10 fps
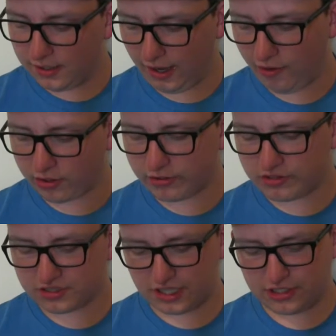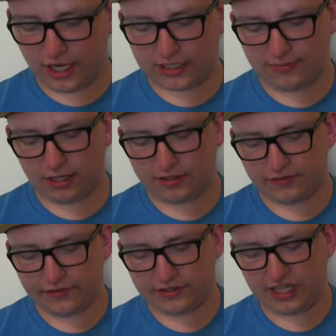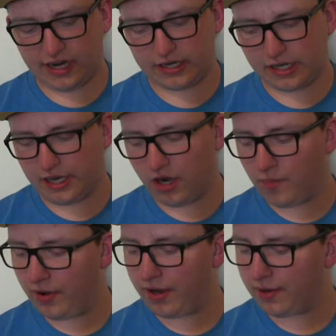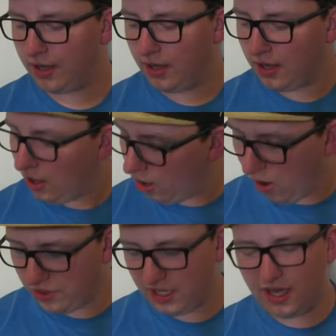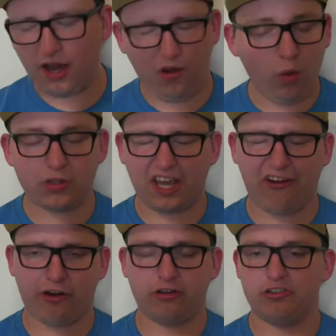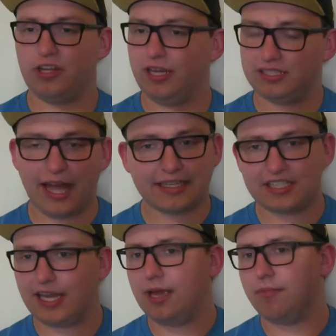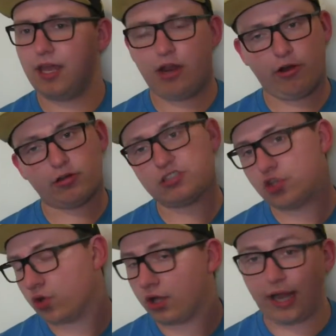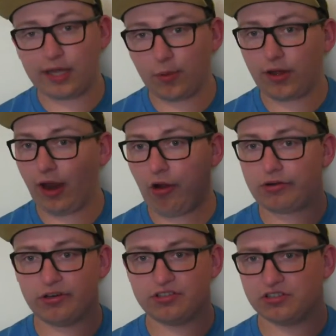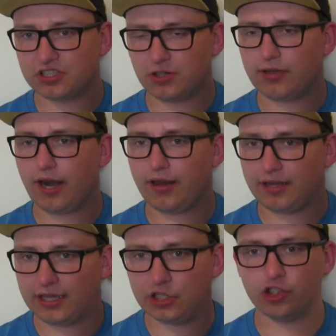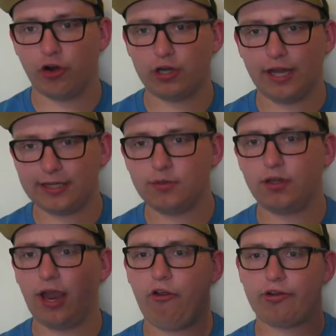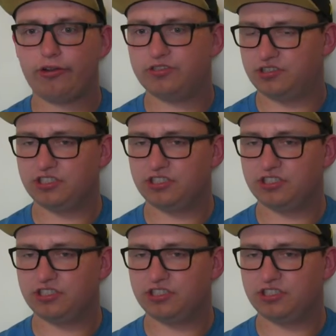Characters, I talked about this a few seconds ago, but all the old characters are the exact same. They're still the likable characters. There's still kind of the jerk likable characters.